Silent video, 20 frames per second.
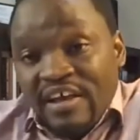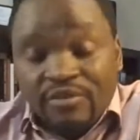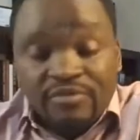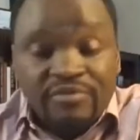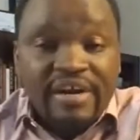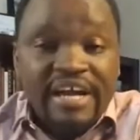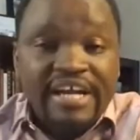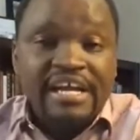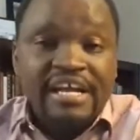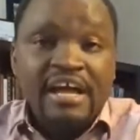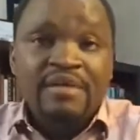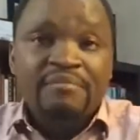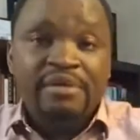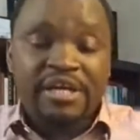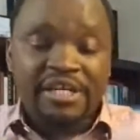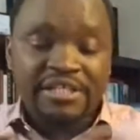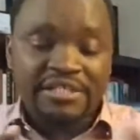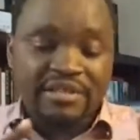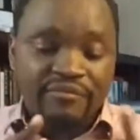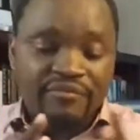All right?
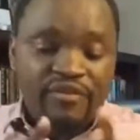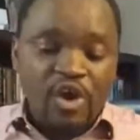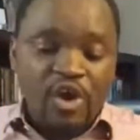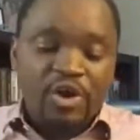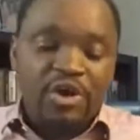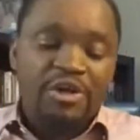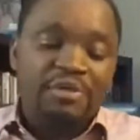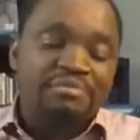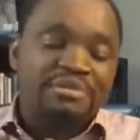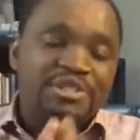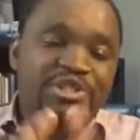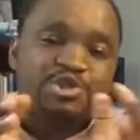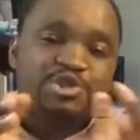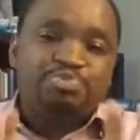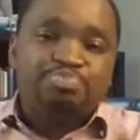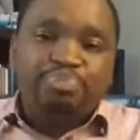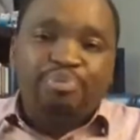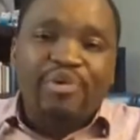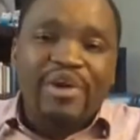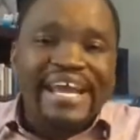Because if you're going to be
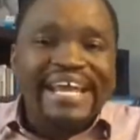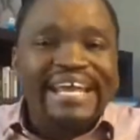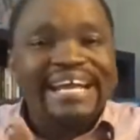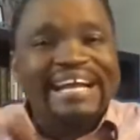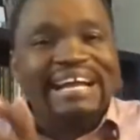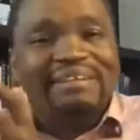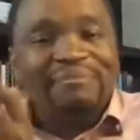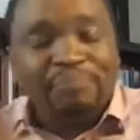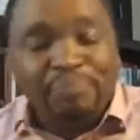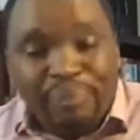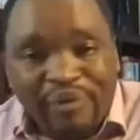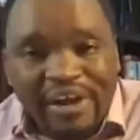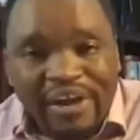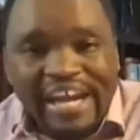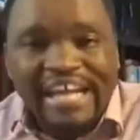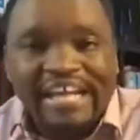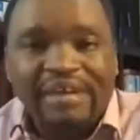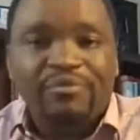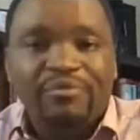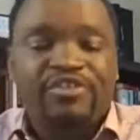spraying and
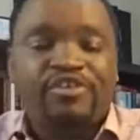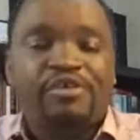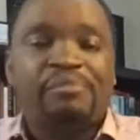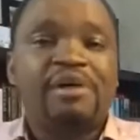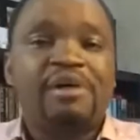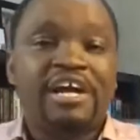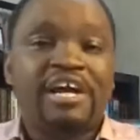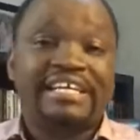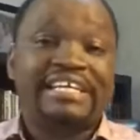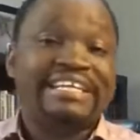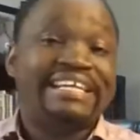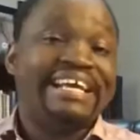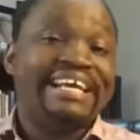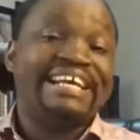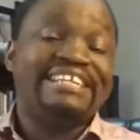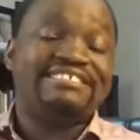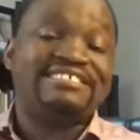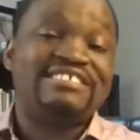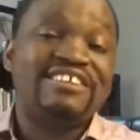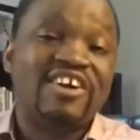praying with your marketing,
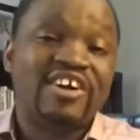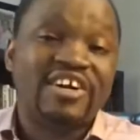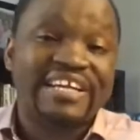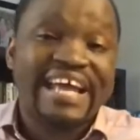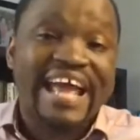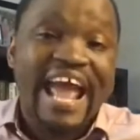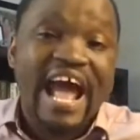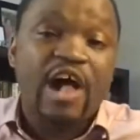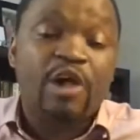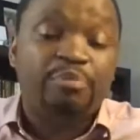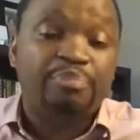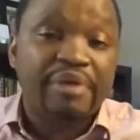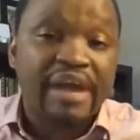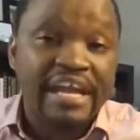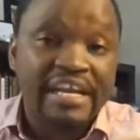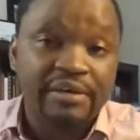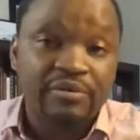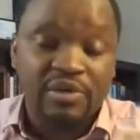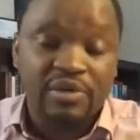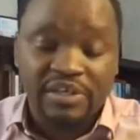it's not going to help
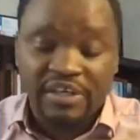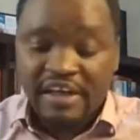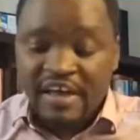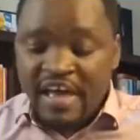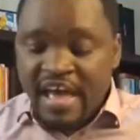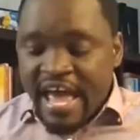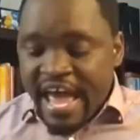anyone.